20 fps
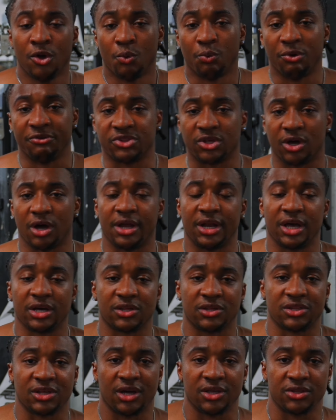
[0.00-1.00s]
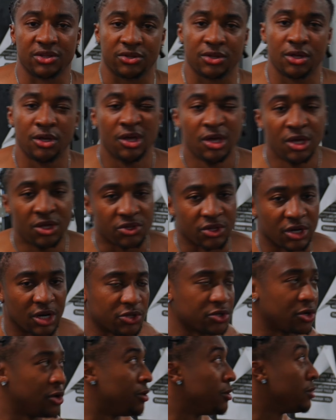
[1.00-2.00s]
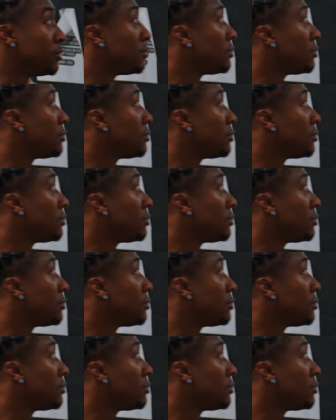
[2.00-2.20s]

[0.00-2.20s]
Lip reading: with certain exercises. So let's go.